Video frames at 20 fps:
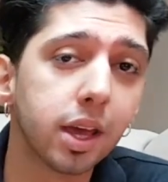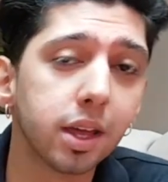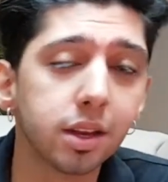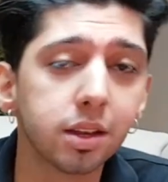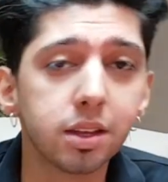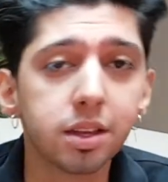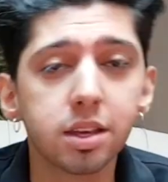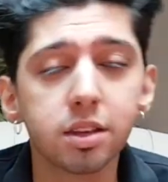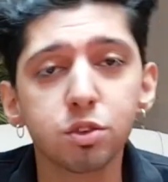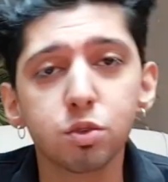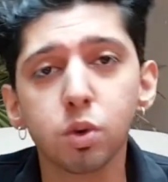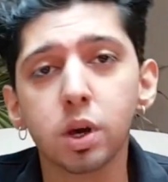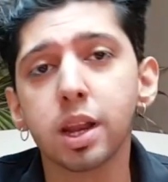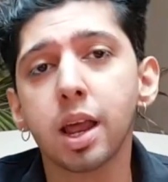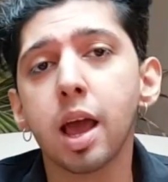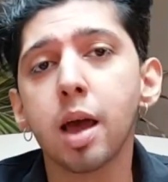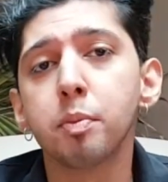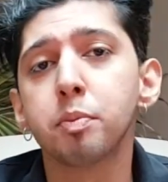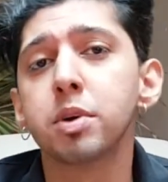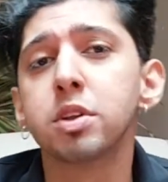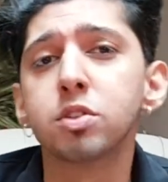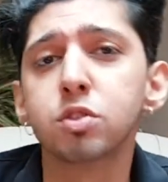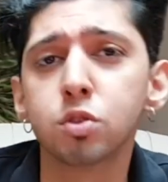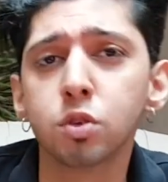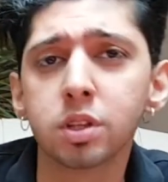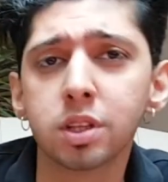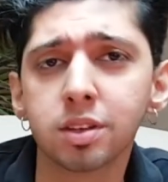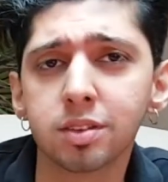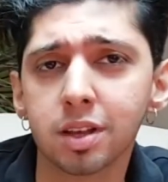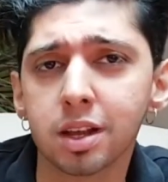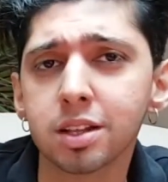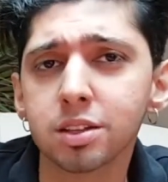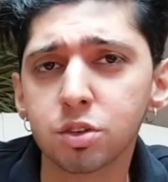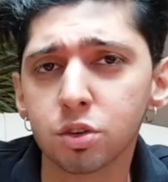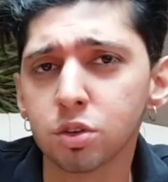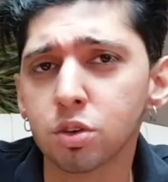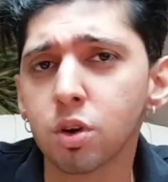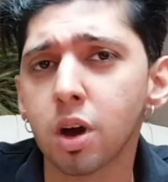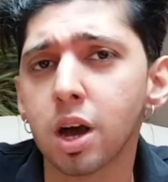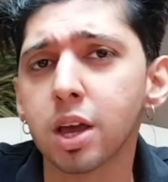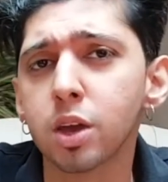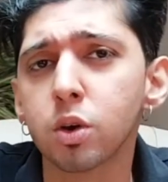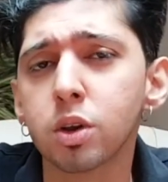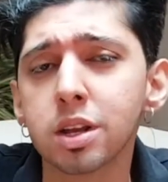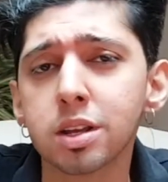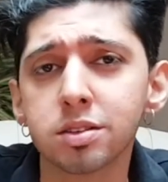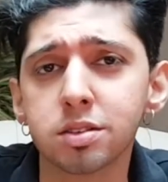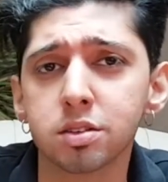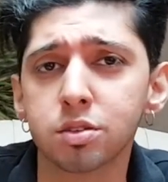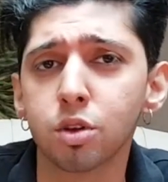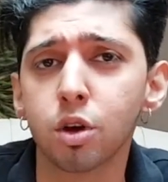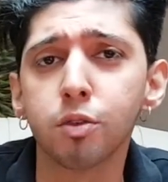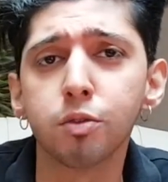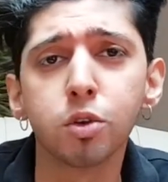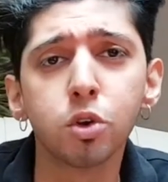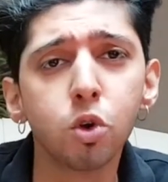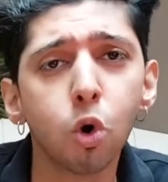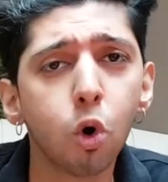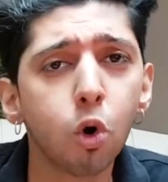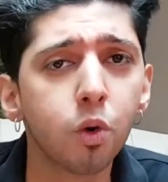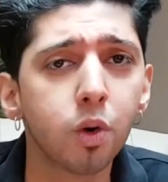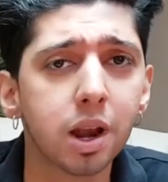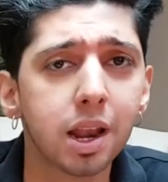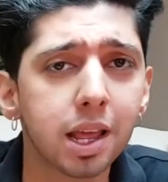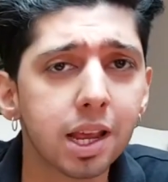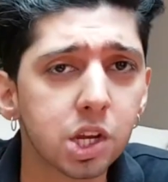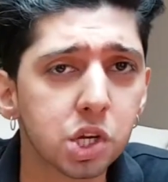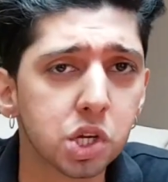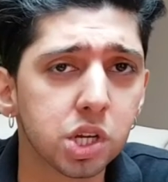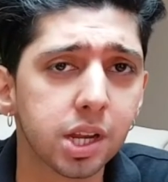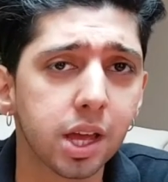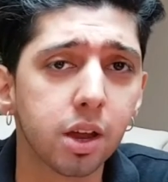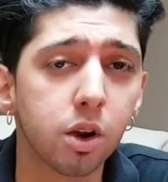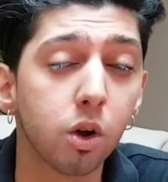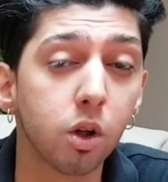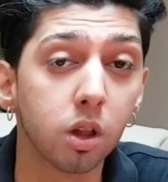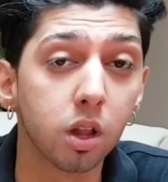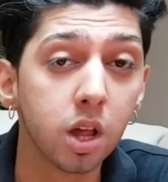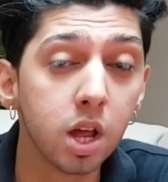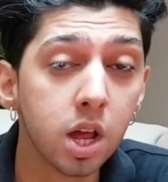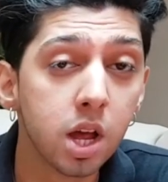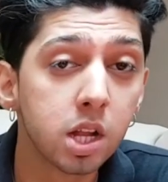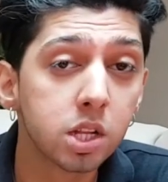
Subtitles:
And here's what happened. So this Antonio Allones is of no relation at all